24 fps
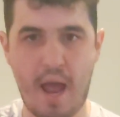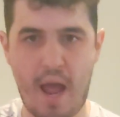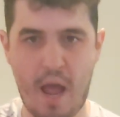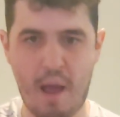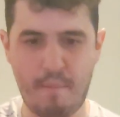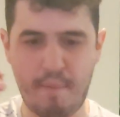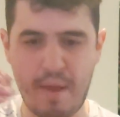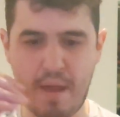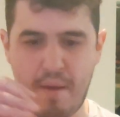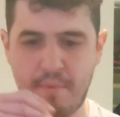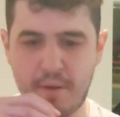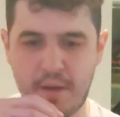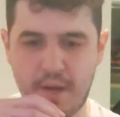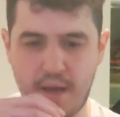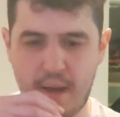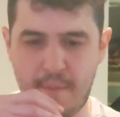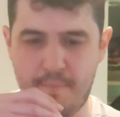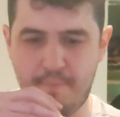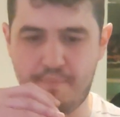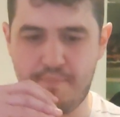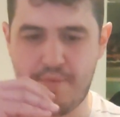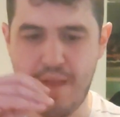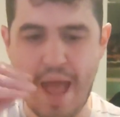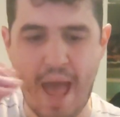And be able
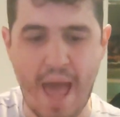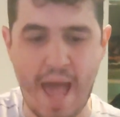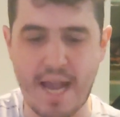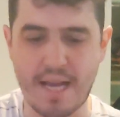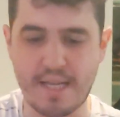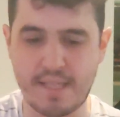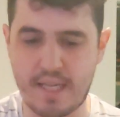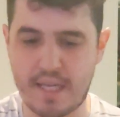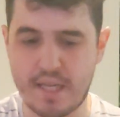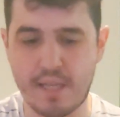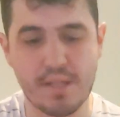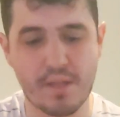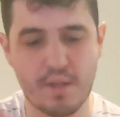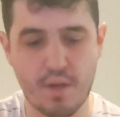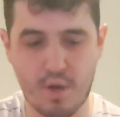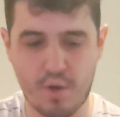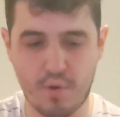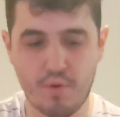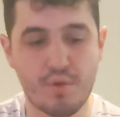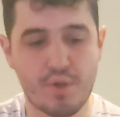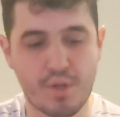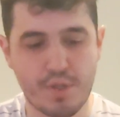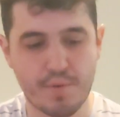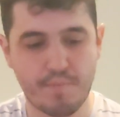to access
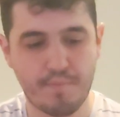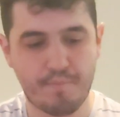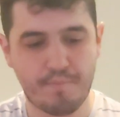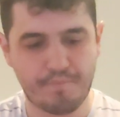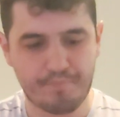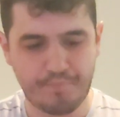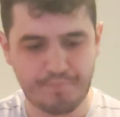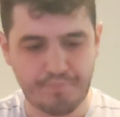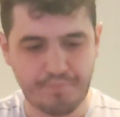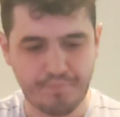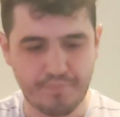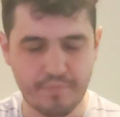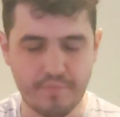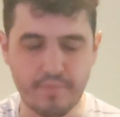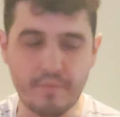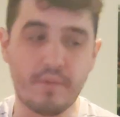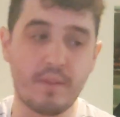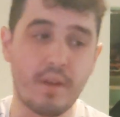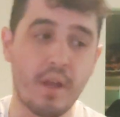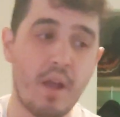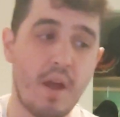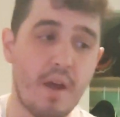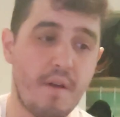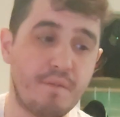those.
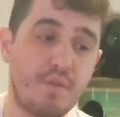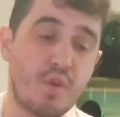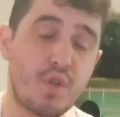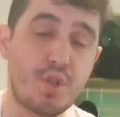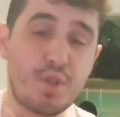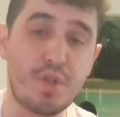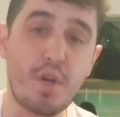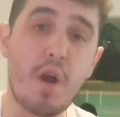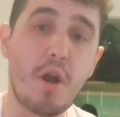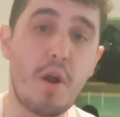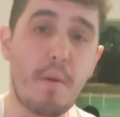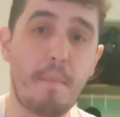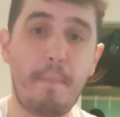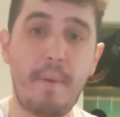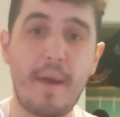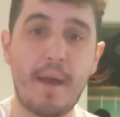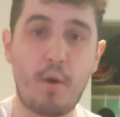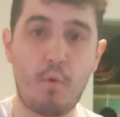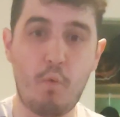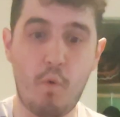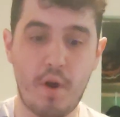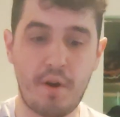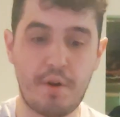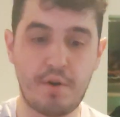For start,
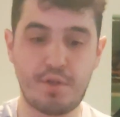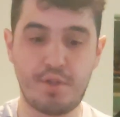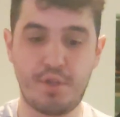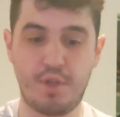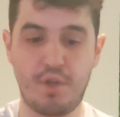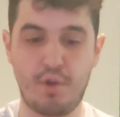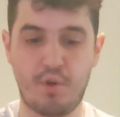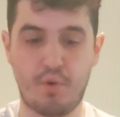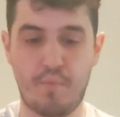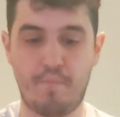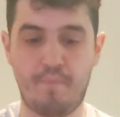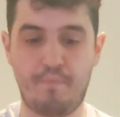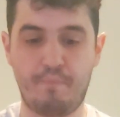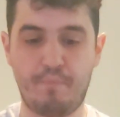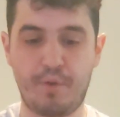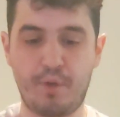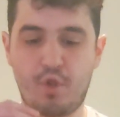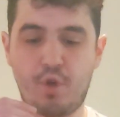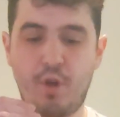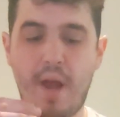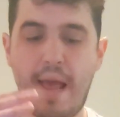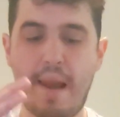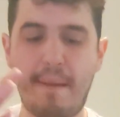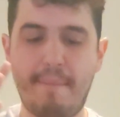pick 1 or 2, but
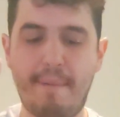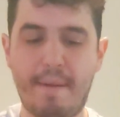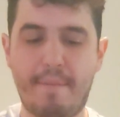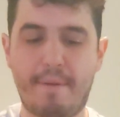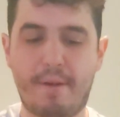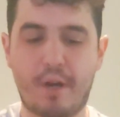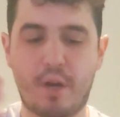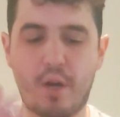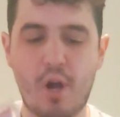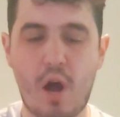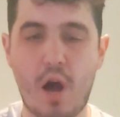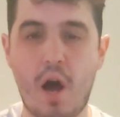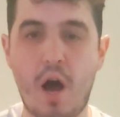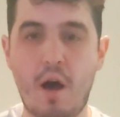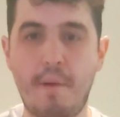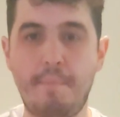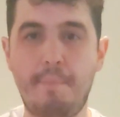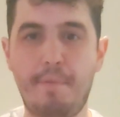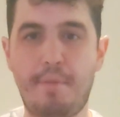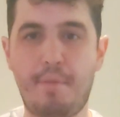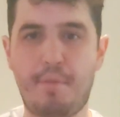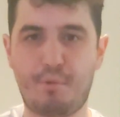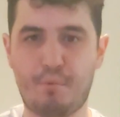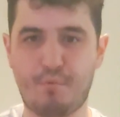try to be able to
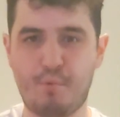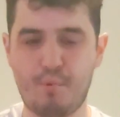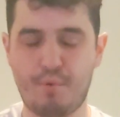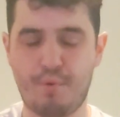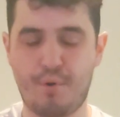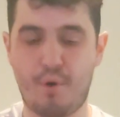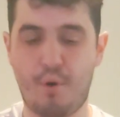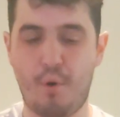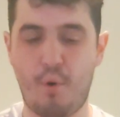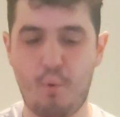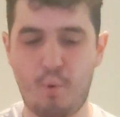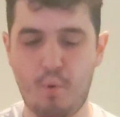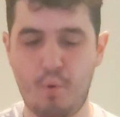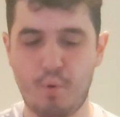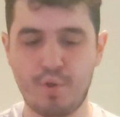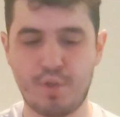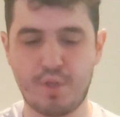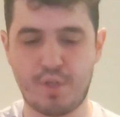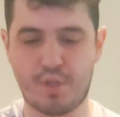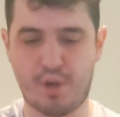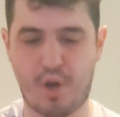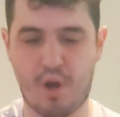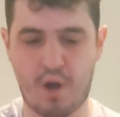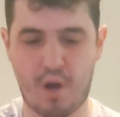comp through the whole
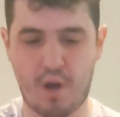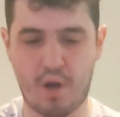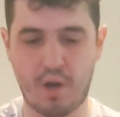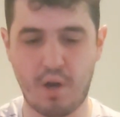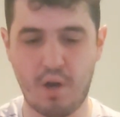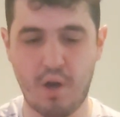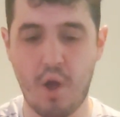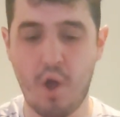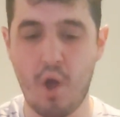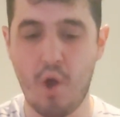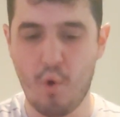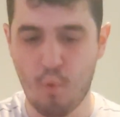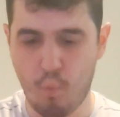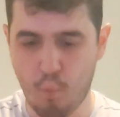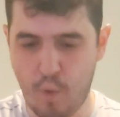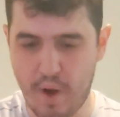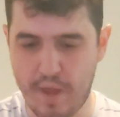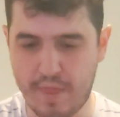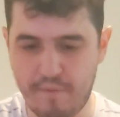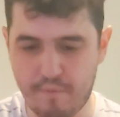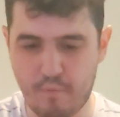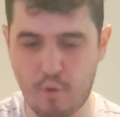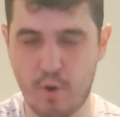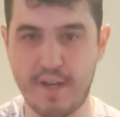song
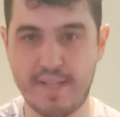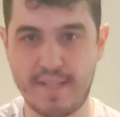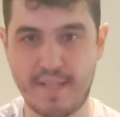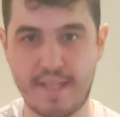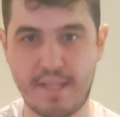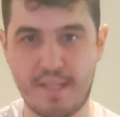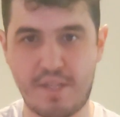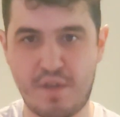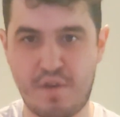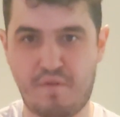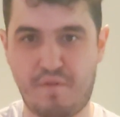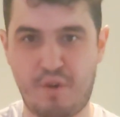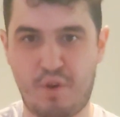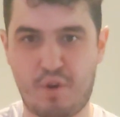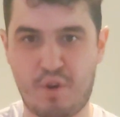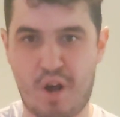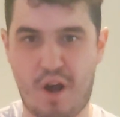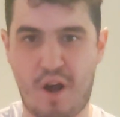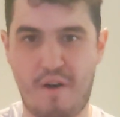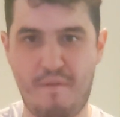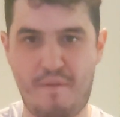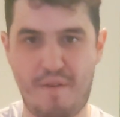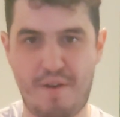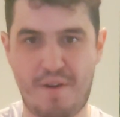with voicings you feel
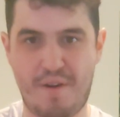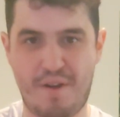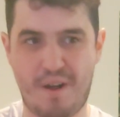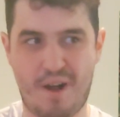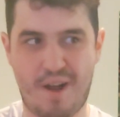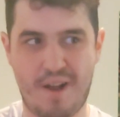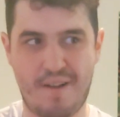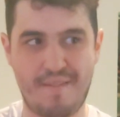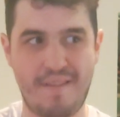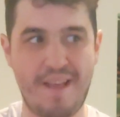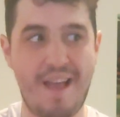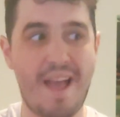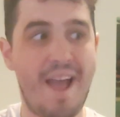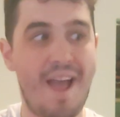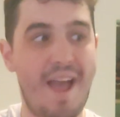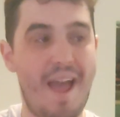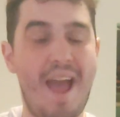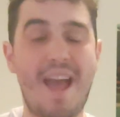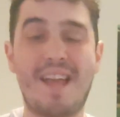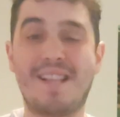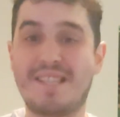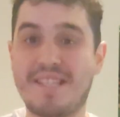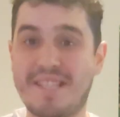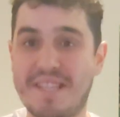confident on.
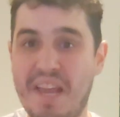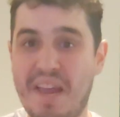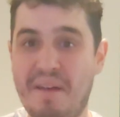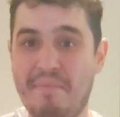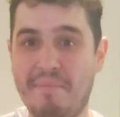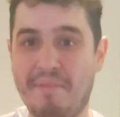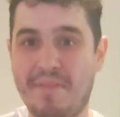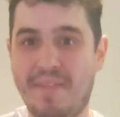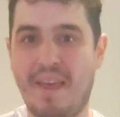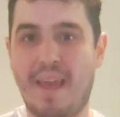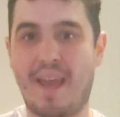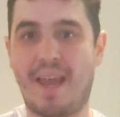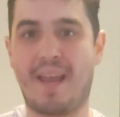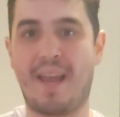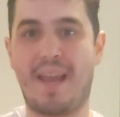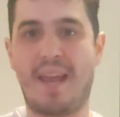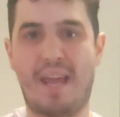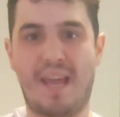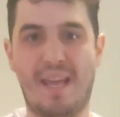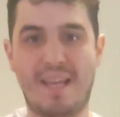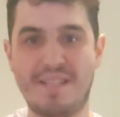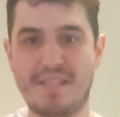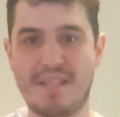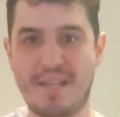And same thing,
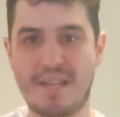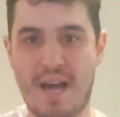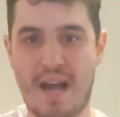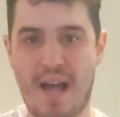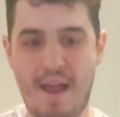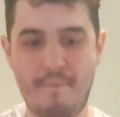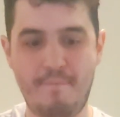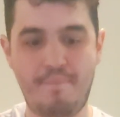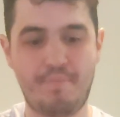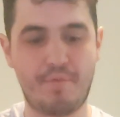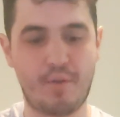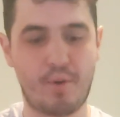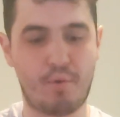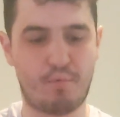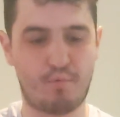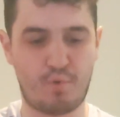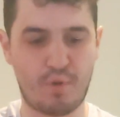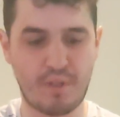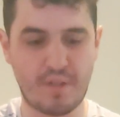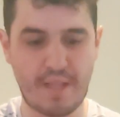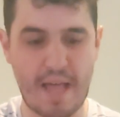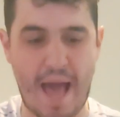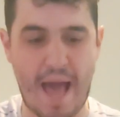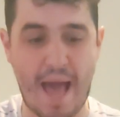in time,
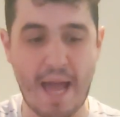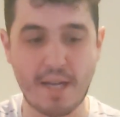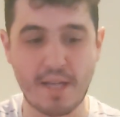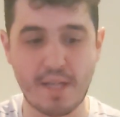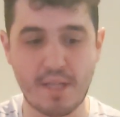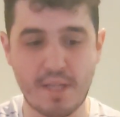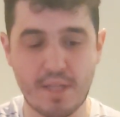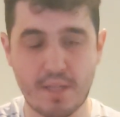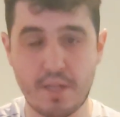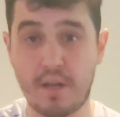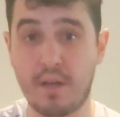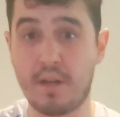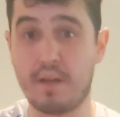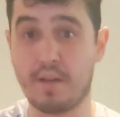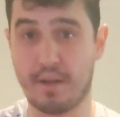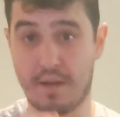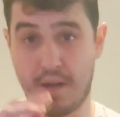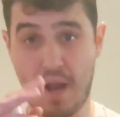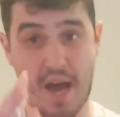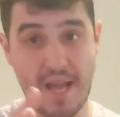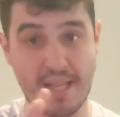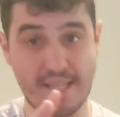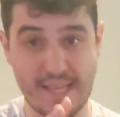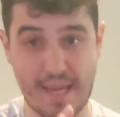relaxed,
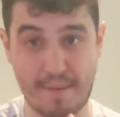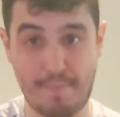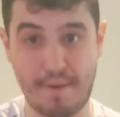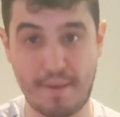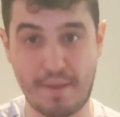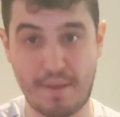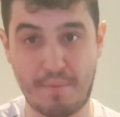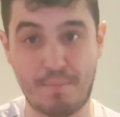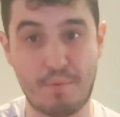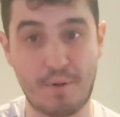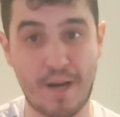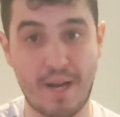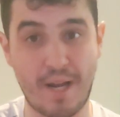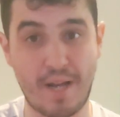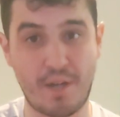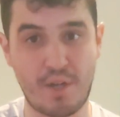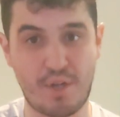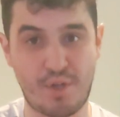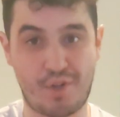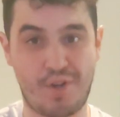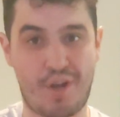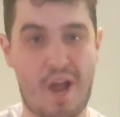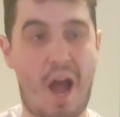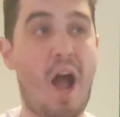not skipping the
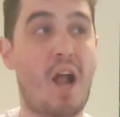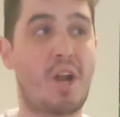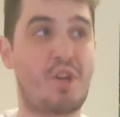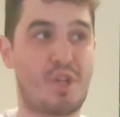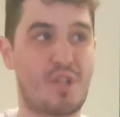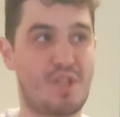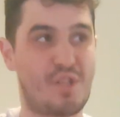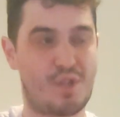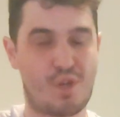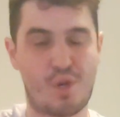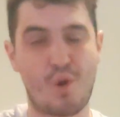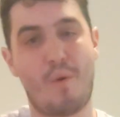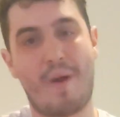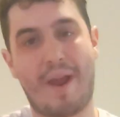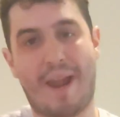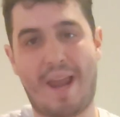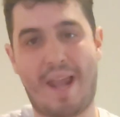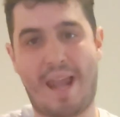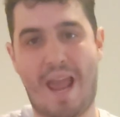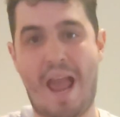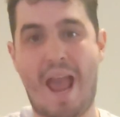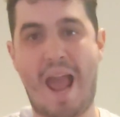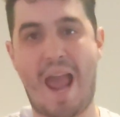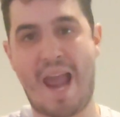bridge, not just doing
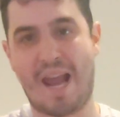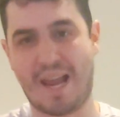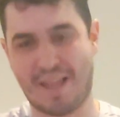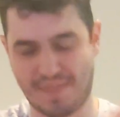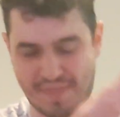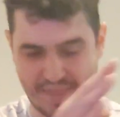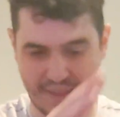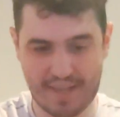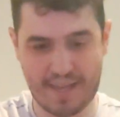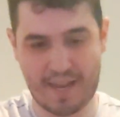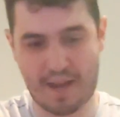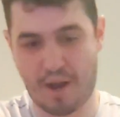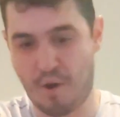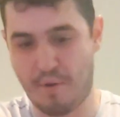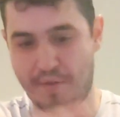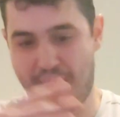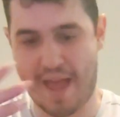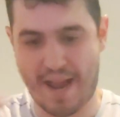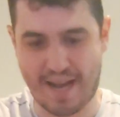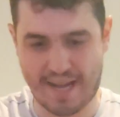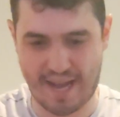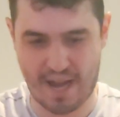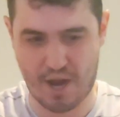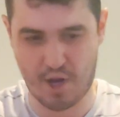an A and thinking, oh,
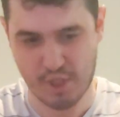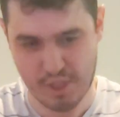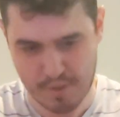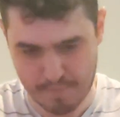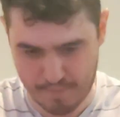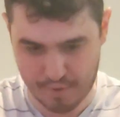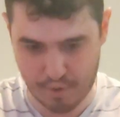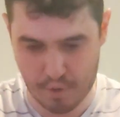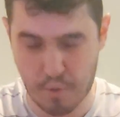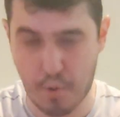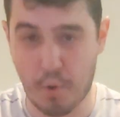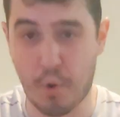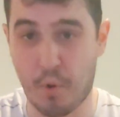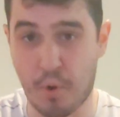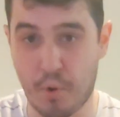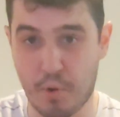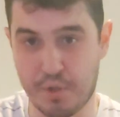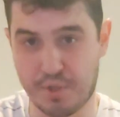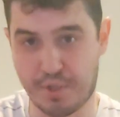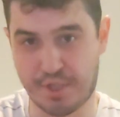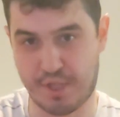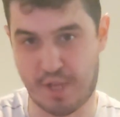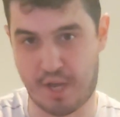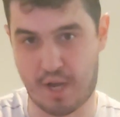that counts, but the
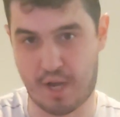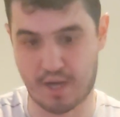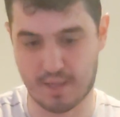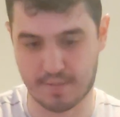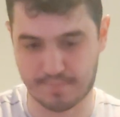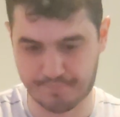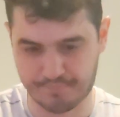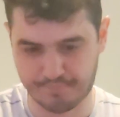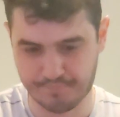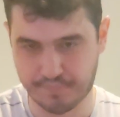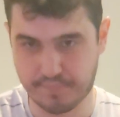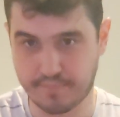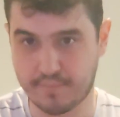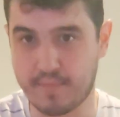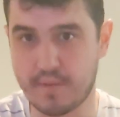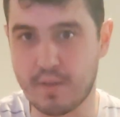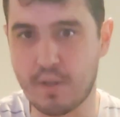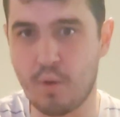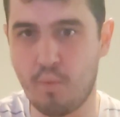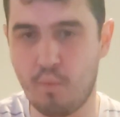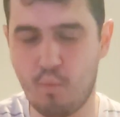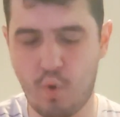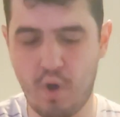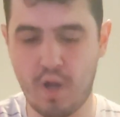whole song.
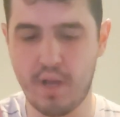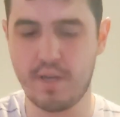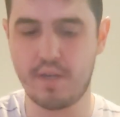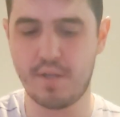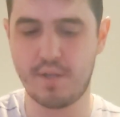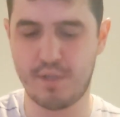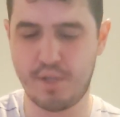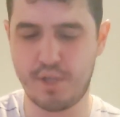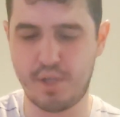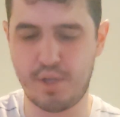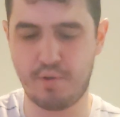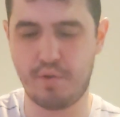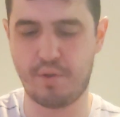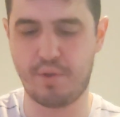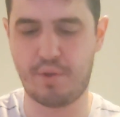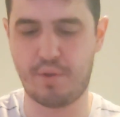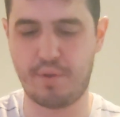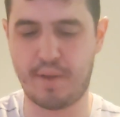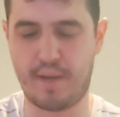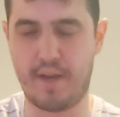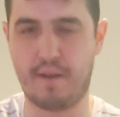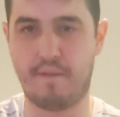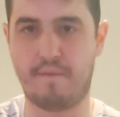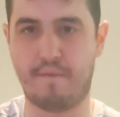1, 2,
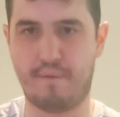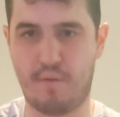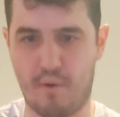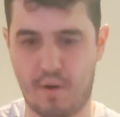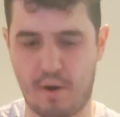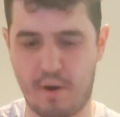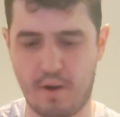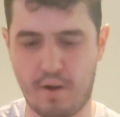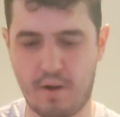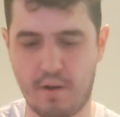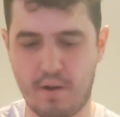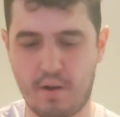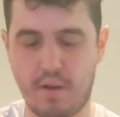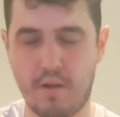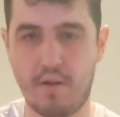3, 4.